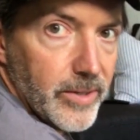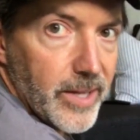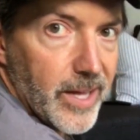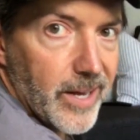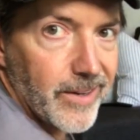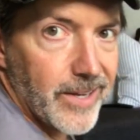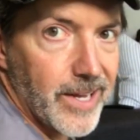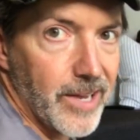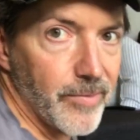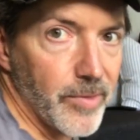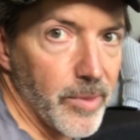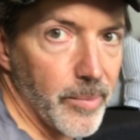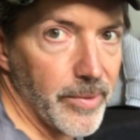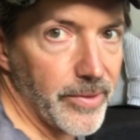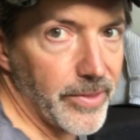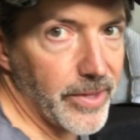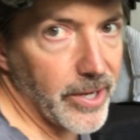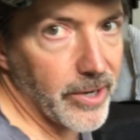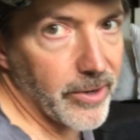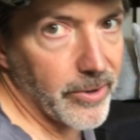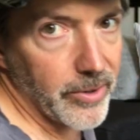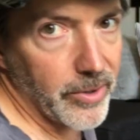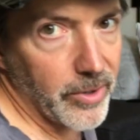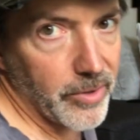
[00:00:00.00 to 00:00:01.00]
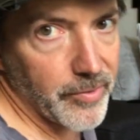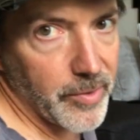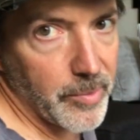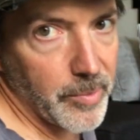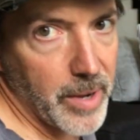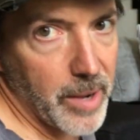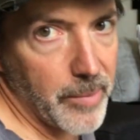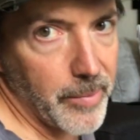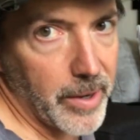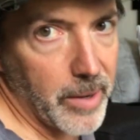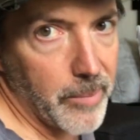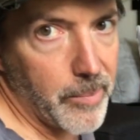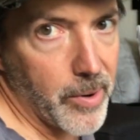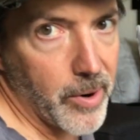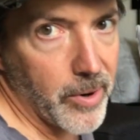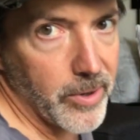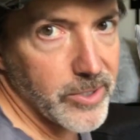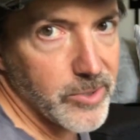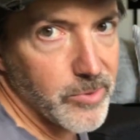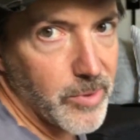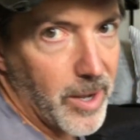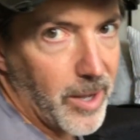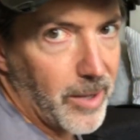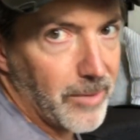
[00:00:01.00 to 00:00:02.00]
that'll keep the material from coming
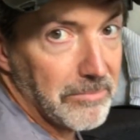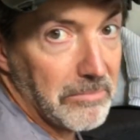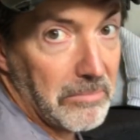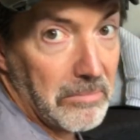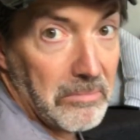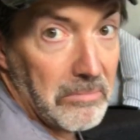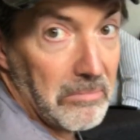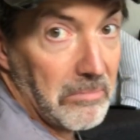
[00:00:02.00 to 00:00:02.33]
apart as well.